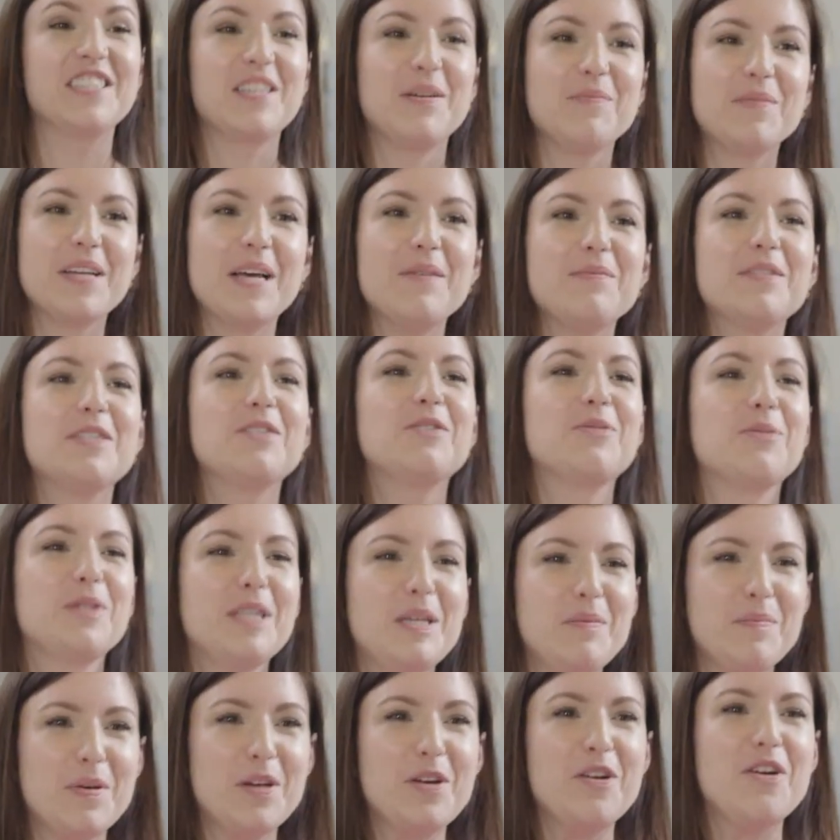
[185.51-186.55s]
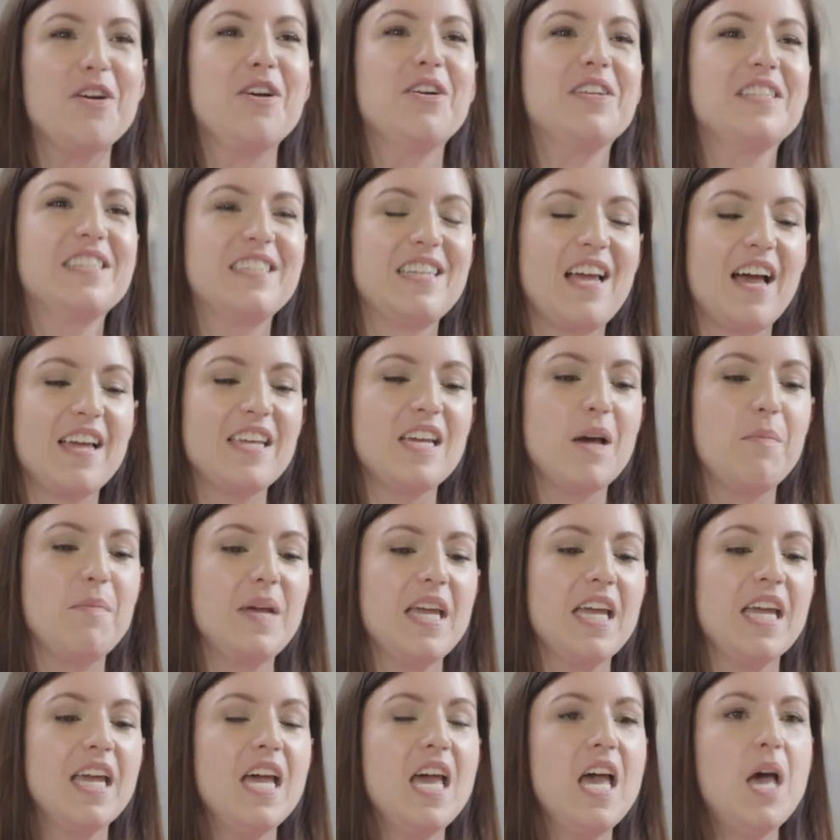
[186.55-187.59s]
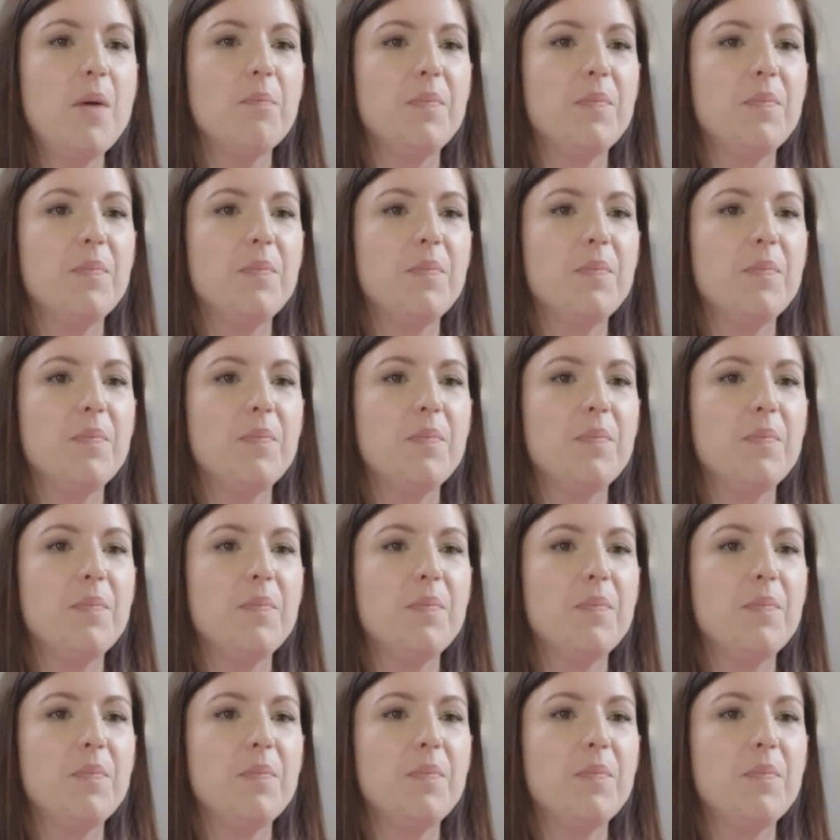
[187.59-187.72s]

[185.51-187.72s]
Sometimes it's really bitter, it's not yummy.